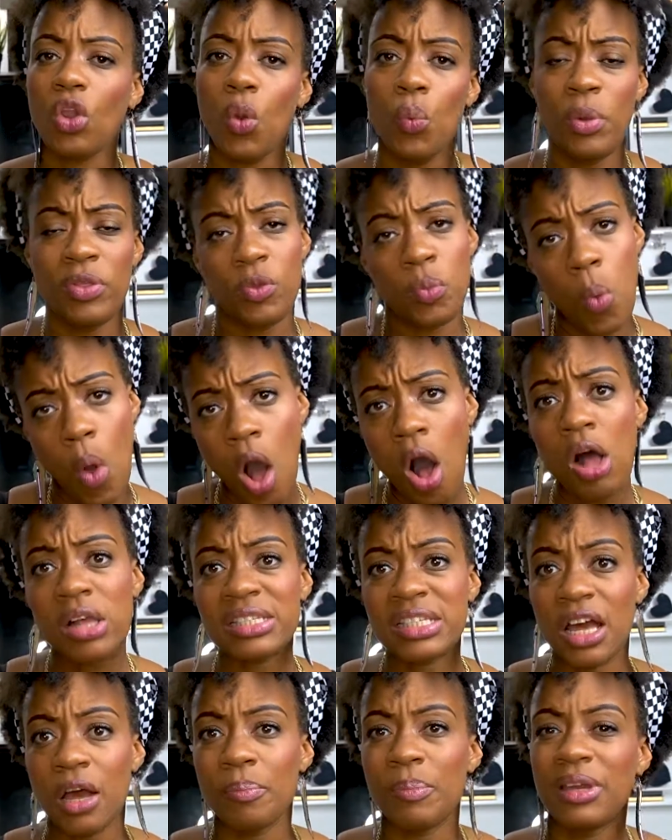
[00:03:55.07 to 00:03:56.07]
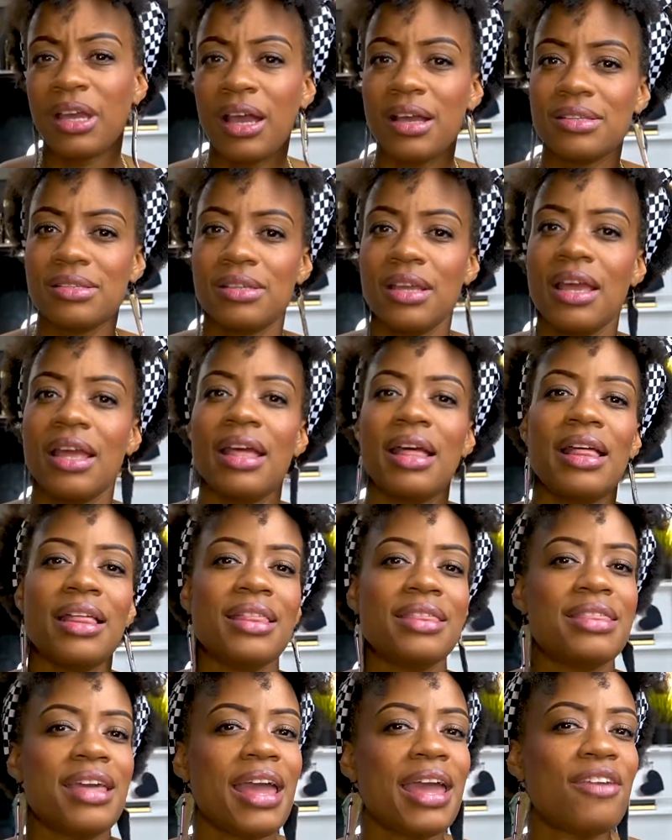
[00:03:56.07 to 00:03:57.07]
with walls up because
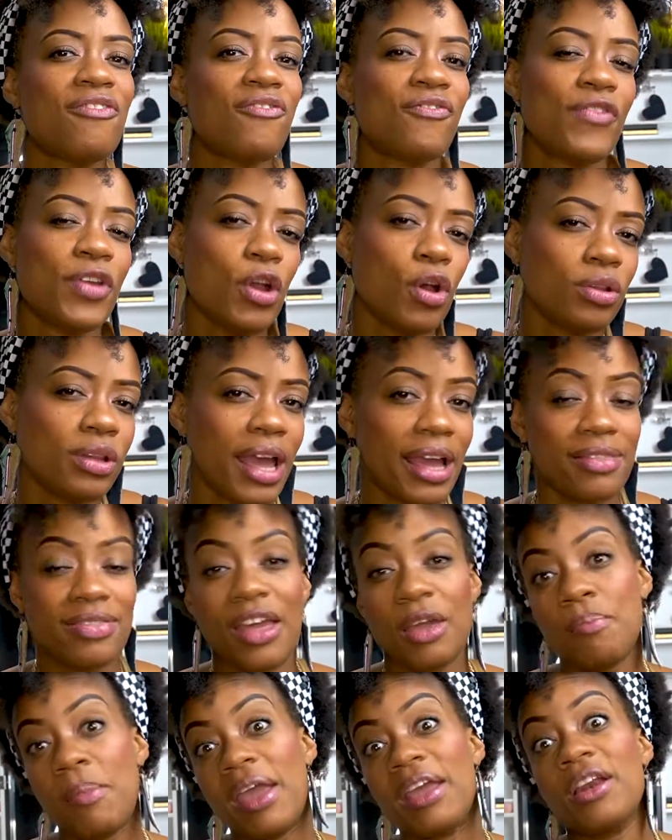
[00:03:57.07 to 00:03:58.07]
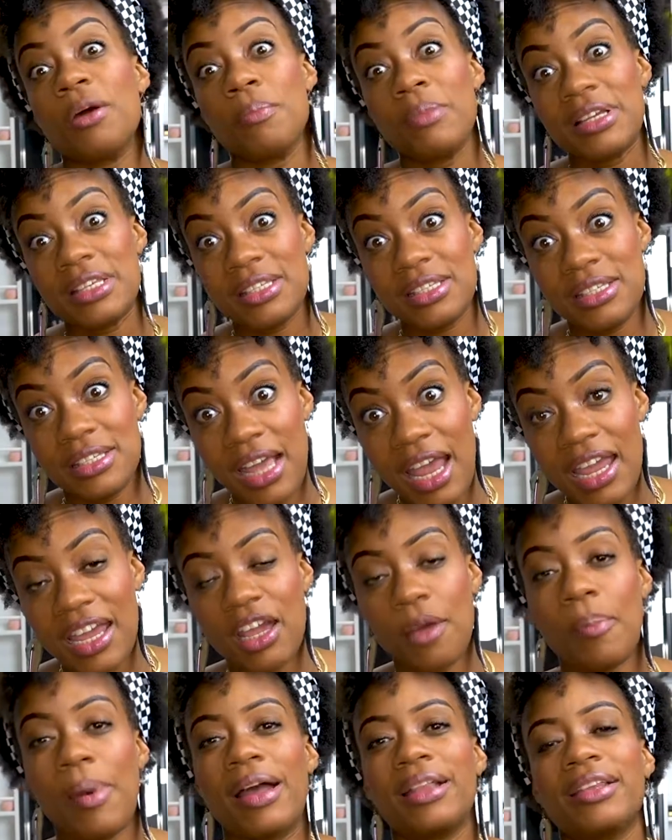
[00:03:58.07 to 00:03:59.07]
they feel like they made a
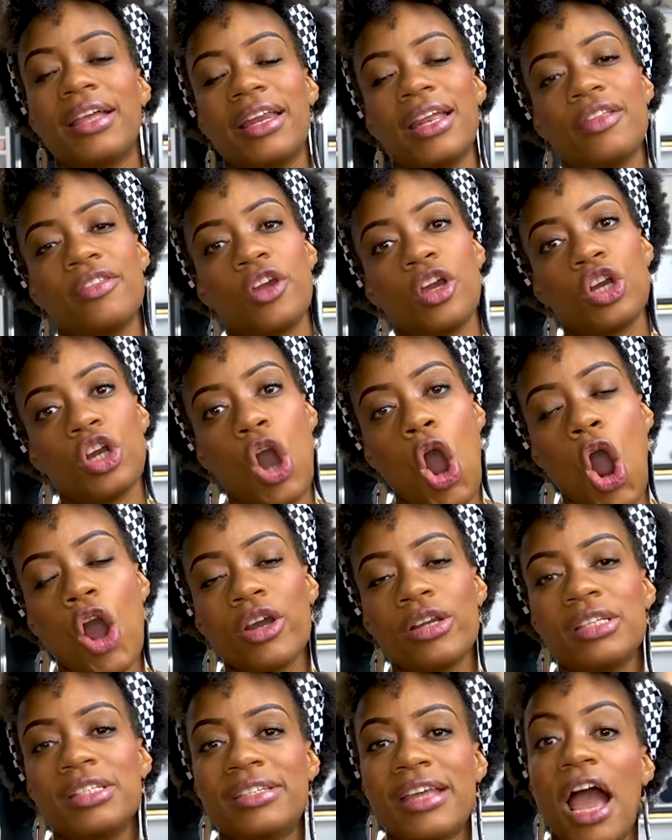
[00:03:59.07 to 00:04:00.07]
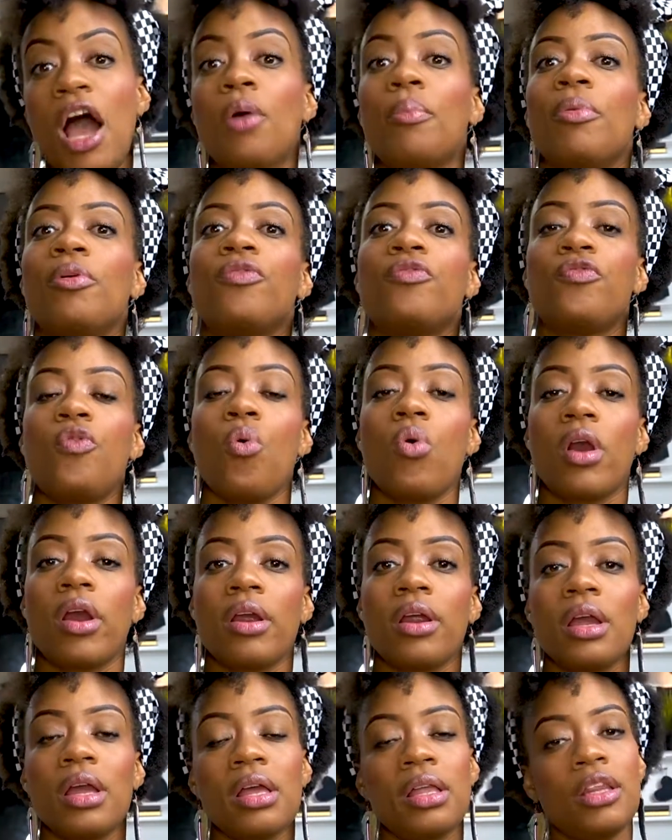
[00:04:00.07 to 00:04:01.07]
mistake by letting their guard down
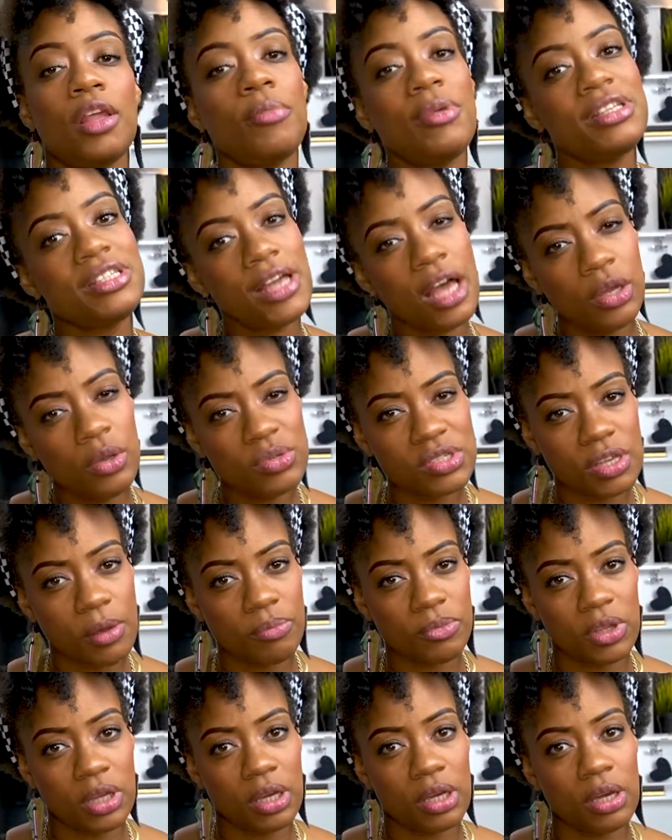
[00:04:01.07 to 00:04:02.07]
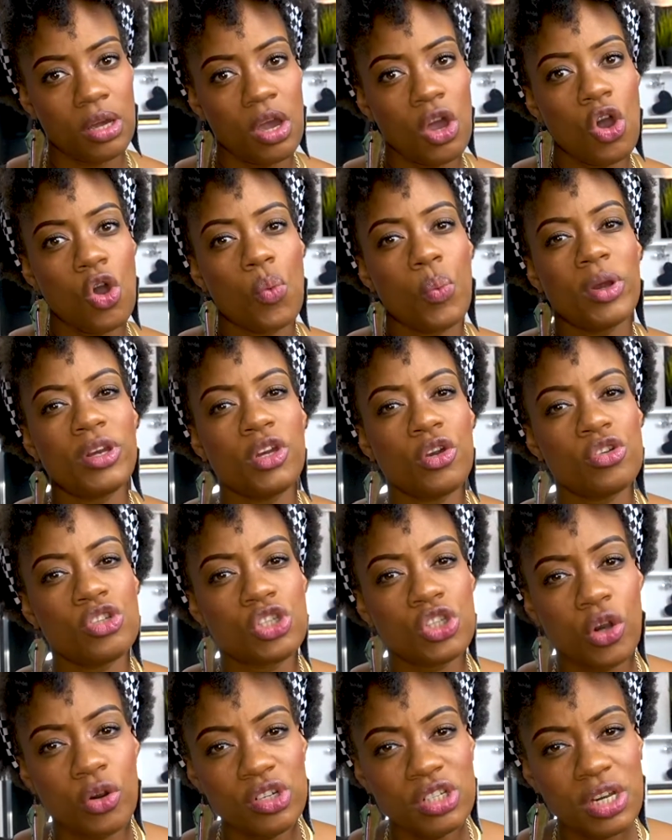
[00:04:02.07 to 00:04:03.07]
before. Let me tell you something. When you're
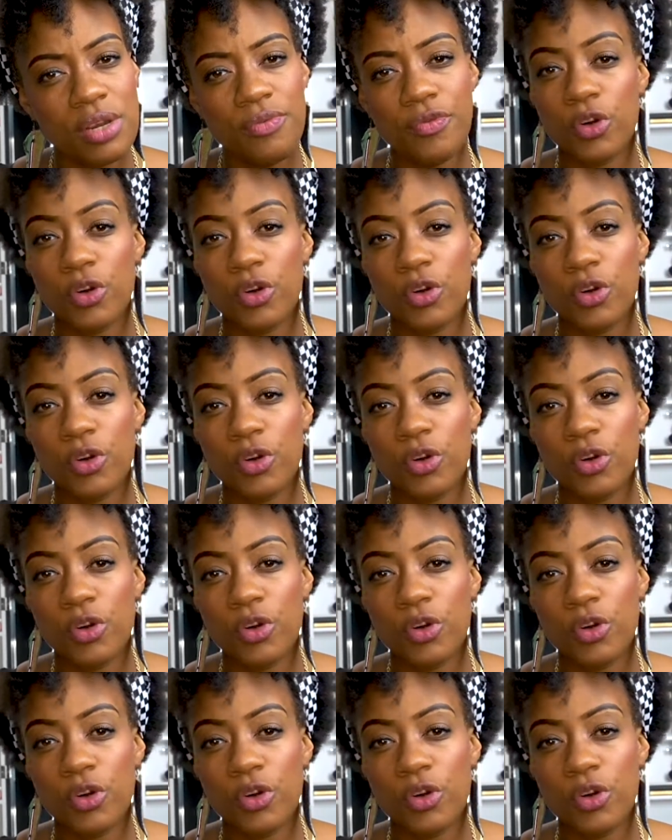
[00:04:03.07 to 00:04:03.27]
searching